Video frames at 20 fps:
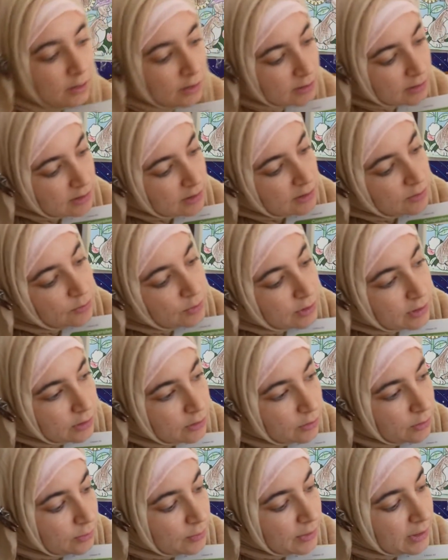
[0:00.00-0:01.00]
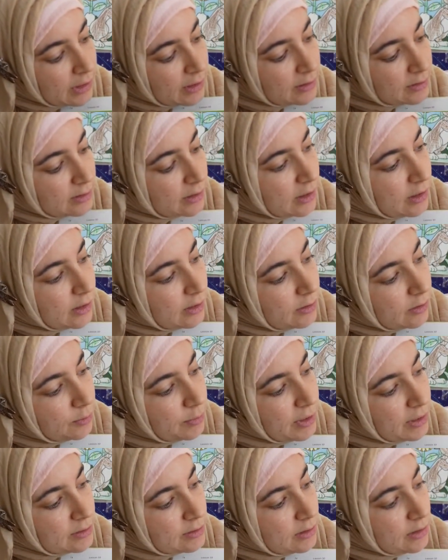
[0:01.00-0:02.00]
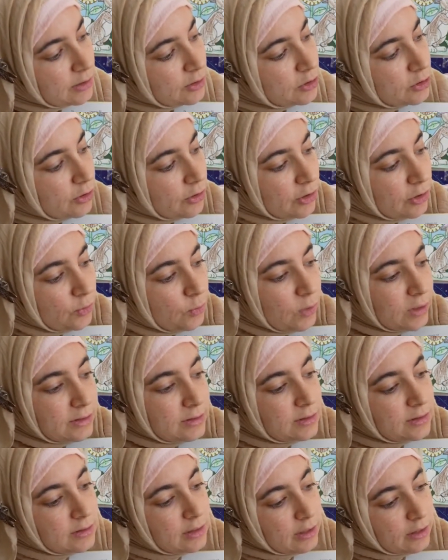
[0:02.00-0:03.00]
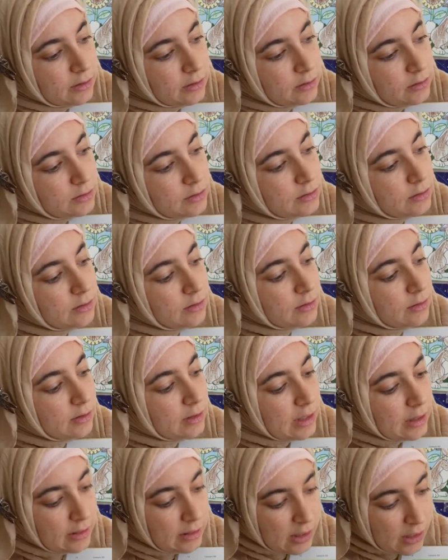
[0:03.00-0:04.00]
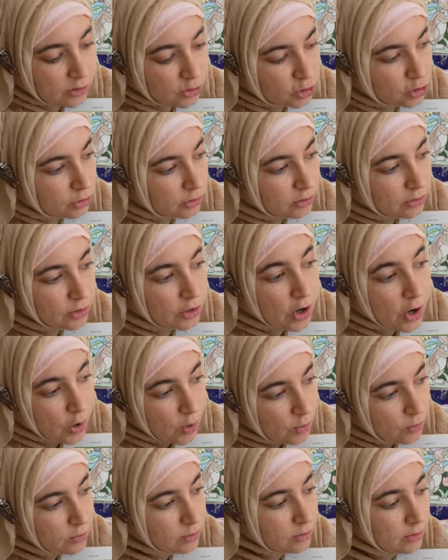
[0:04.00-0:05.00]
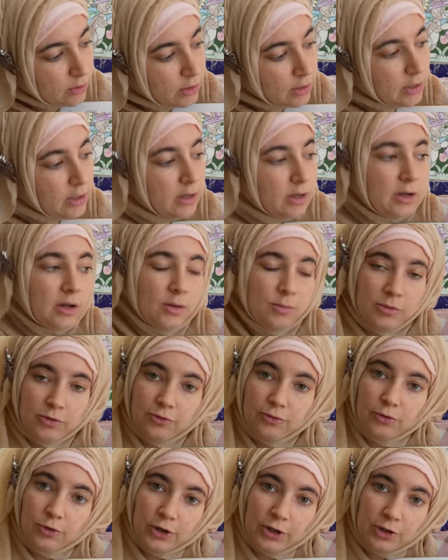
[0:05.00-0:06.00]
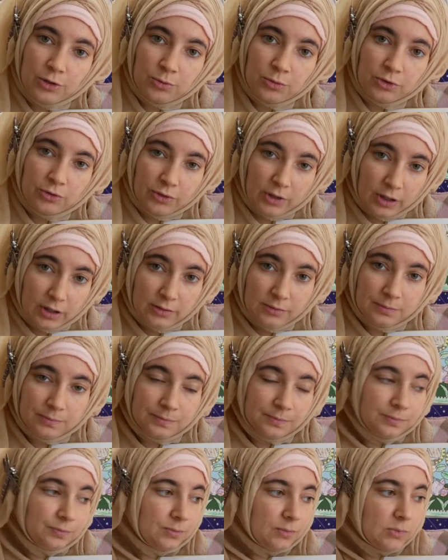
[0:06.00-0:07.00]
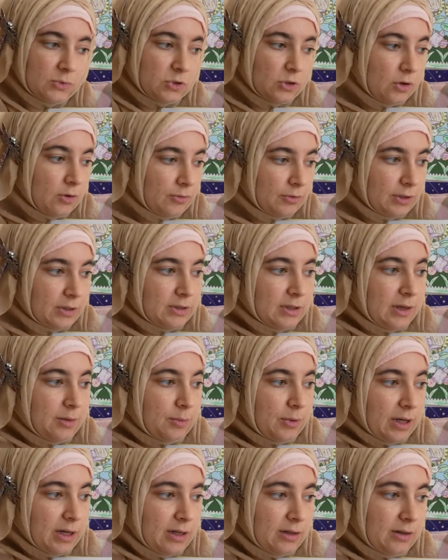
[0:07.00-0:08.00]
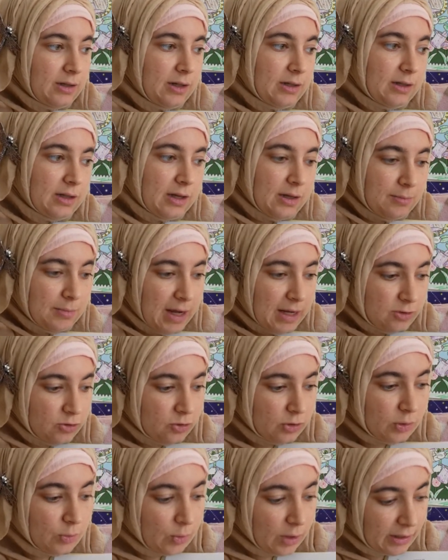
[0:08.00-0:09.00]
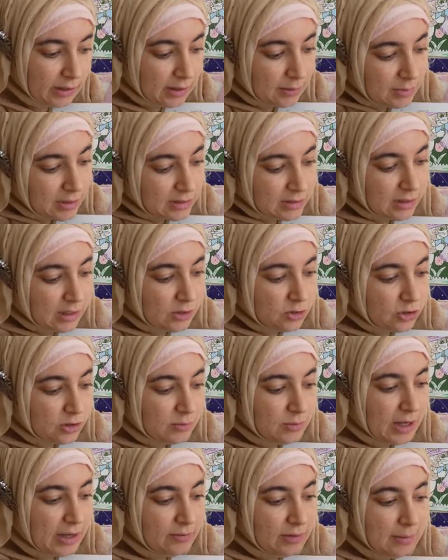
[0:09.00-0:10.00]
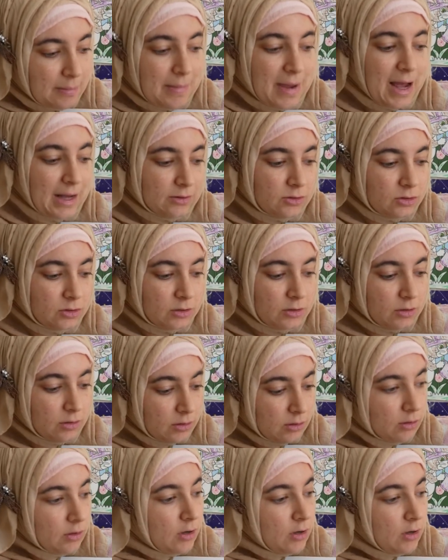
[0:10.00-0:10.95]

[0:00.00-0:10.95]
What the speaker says: this is really cool because it'll basically show you what skills that they should know before you move on. So for example, anything that mastery 1, that means they should have it mastered